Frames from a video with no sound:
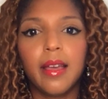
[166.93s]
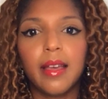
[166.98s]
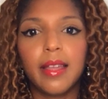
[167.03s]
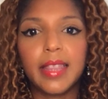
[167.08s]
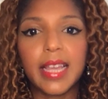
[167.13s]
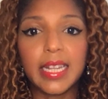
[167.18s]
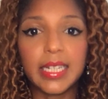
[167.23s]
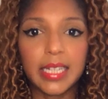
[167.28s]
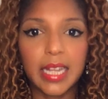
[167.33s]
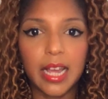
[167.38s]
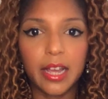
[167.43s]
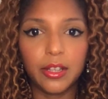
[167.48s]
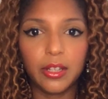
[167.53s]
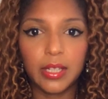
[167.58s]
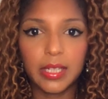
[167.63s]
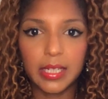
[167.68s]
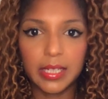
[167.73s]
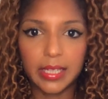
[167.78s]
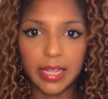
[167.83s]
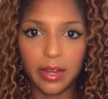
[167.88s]
That's how you
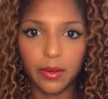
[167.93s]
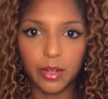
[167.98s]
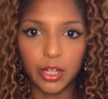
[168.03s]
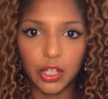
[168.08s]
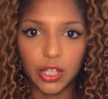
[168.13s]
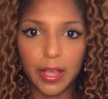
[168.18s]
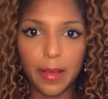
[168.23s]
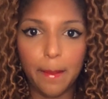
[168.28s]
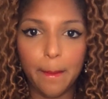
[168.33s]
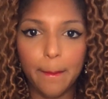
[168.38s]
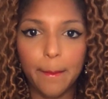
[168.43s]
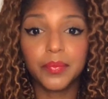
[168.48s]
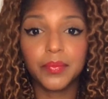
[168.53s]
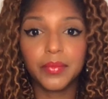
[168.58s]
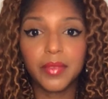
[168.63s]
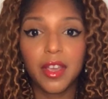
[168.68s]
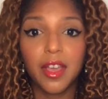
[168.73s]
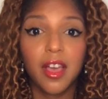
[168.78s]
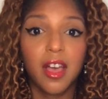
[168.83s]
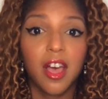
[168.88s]
distinguish them.
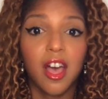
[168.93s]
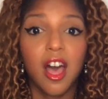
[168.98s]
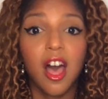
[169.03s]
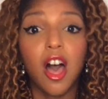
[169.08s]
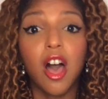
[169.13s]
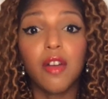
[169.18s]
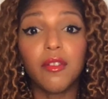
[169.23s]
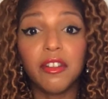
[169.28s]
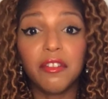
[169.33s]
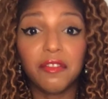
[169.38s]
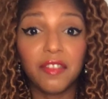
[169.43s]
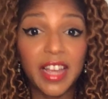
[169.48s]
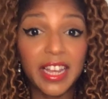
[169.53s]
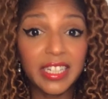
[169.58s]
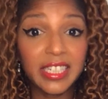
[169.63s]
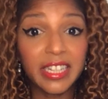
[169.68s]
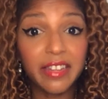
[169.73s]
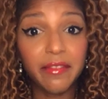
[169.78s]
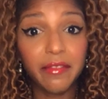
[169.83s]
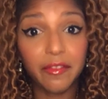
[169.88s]
A
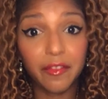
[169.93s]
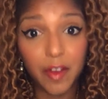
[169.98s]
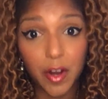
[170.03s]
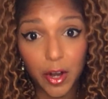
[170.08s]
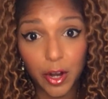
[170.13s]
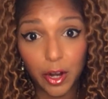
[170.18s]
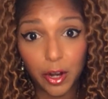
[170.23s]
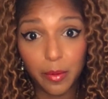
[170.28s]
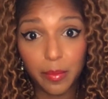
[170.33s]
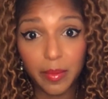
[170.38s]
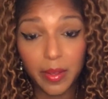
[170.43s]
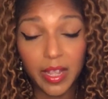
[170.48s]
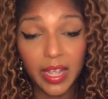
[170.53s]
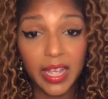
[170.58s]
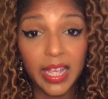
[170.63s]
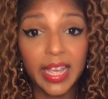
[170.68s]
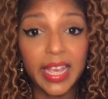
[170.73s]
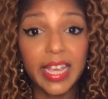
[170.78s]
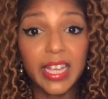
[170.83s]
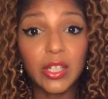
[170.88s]
reflexive verb
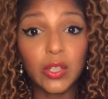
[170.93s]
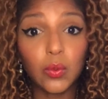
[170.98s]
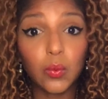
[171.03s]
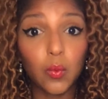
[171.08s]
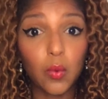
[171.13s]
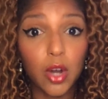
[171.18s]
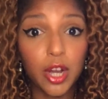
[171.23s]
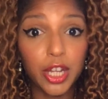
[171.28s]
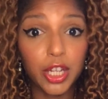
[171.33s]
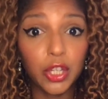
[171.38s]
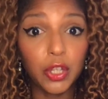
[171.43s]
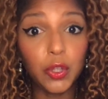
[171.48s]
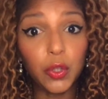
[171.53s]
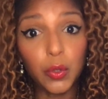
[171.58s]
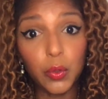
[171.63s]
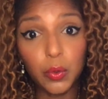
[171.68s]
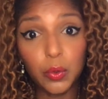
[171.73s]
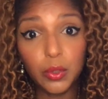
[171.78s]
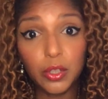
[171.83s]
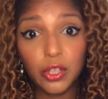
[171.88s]
is one
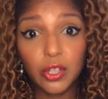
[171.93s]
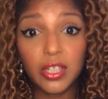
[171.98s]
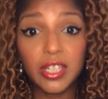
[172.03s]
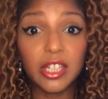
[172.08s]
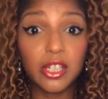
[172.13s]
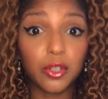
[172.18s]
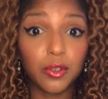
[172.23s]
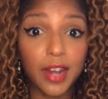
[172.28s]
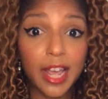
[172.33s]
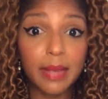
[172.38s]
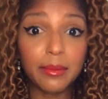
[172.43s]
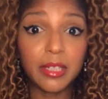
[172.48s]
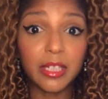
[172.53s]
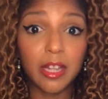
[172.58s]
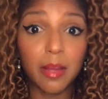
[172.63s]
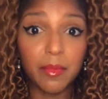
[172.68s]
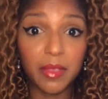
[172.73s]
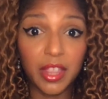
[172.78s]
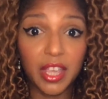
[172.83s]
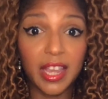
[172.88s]
used to describe
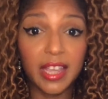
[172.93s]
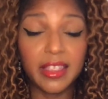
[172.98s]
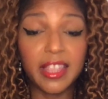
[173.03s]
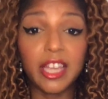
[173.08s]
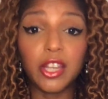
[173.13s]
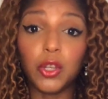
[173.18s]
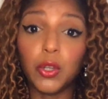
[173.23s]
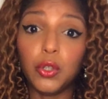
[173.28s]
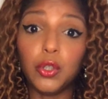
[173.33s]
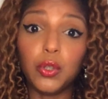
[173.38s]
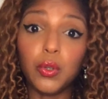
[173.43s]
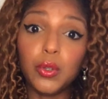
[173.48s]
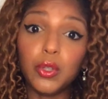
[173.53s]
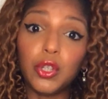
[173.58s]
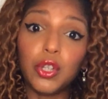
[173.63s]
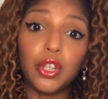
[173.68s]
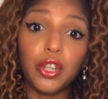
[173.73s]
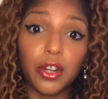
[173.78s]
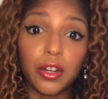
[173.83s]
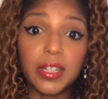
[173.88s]
something that you do
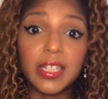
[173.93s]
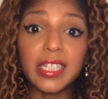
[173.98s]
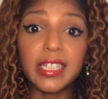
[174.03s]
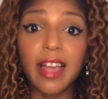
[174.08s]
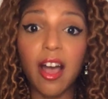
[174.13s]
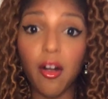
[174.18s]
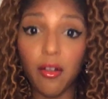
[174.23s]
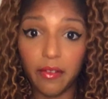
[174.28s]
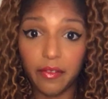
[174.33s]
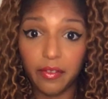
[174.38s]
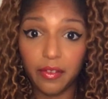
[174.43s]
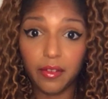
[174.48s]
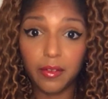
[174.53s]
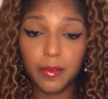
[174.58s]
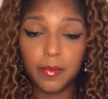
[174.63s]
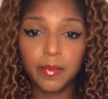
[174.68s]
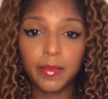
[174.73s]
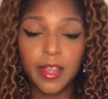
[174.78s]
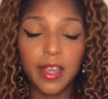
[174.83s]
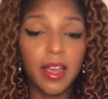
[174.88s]
to yourself.
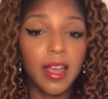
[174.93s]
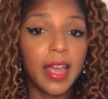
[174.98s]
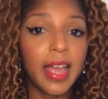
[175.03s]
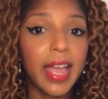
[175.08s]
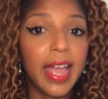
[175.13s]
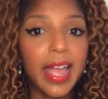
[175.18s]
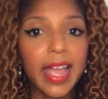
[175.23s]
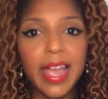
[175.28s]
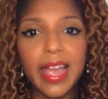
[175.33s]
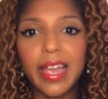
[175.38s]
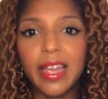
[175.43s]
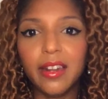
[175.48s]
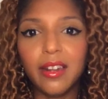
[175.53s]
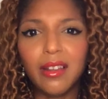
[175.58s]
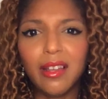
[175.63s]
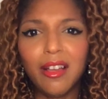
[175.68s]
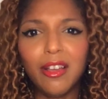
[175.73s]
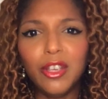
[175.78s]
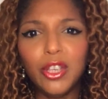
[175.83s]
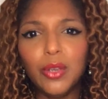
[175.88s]
And
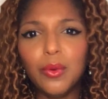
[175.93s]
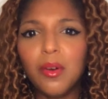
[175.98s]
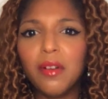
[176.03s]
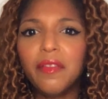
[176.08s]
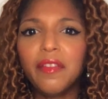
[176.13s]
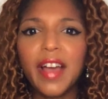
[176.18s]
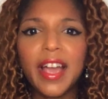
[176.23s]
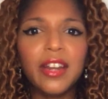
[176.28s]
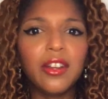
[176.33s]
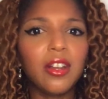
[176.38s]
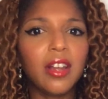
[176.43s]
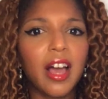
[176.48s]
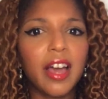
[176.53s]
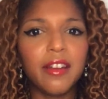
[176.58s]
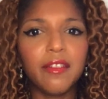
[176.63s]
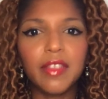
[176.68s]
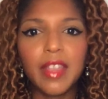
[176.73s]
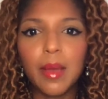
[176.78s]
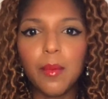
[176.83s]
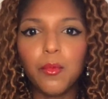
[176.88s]
you will find a lot
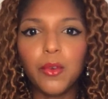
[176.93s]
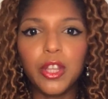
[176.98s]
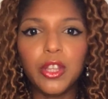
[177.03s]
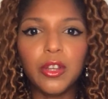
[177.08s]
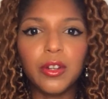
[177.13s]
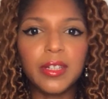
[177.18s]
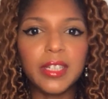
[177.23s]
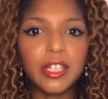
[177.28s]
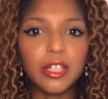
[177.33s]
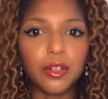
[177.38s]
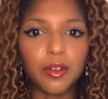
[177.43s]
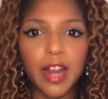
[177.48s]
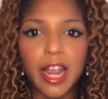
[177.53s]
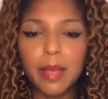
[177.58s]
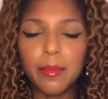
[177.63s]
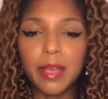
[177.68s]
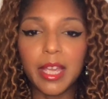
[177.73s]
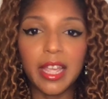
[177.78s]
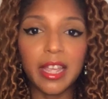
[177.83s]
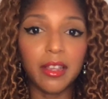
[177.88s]
of them when you're
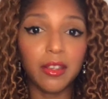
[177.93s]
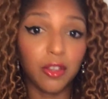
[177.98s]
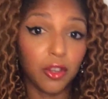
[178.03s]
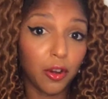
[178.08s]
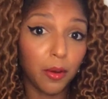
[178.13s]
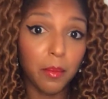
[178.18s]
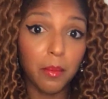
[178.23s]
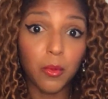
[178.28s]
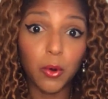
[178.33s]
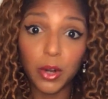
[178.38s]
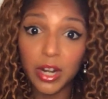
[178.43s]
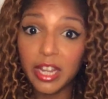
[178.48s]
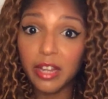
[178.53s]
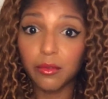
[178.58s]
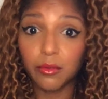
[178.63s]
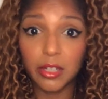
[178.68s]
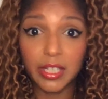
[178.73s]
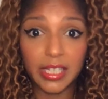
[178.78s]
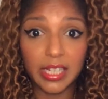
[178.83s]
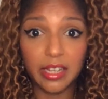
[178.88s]
describing your morning
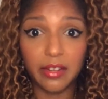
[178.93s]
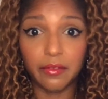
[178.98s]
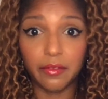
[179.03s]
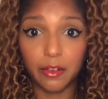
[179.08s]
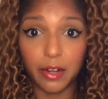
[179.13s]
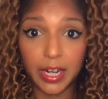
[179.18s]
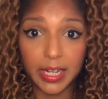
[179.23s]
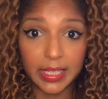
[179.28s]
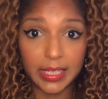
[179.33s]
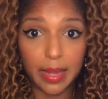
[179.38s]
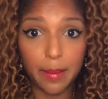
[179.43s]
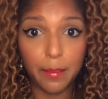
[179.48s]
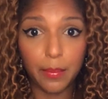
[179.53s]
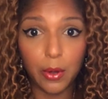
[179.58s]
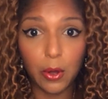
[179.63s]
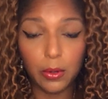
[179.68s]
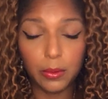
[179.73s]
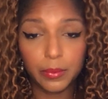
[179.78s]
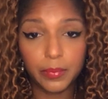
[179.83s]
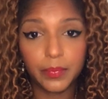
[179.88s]
routine, for
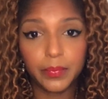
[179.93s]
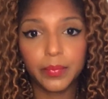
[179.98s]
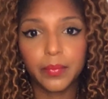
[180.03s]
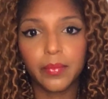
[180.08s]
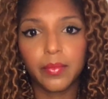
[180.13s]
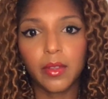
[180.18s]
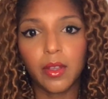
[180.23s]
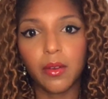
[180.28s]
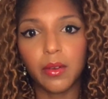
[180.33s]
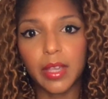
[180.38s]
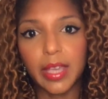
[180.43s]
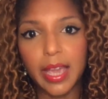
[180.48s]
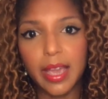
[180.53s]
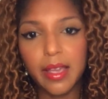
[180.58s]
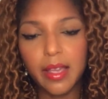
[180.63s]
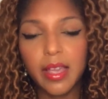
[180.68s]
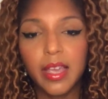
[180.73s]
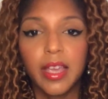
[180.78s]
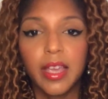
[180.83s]
example. Okay?